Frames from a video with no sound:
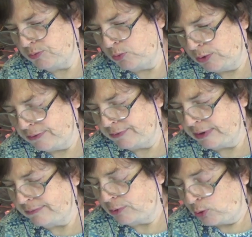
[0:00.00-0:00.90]

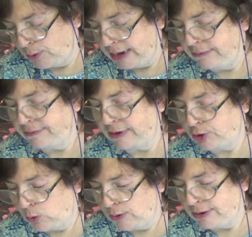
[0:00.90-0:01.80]

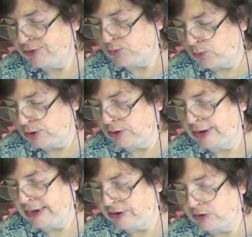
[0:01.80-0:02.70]
royal
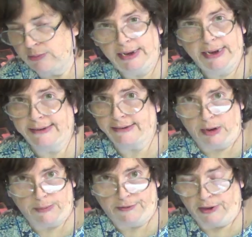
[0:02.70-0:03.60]
kitchen. Reading is not
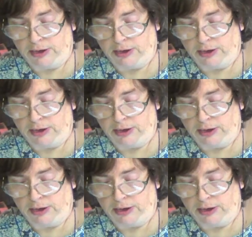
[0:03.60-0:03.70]
my thing,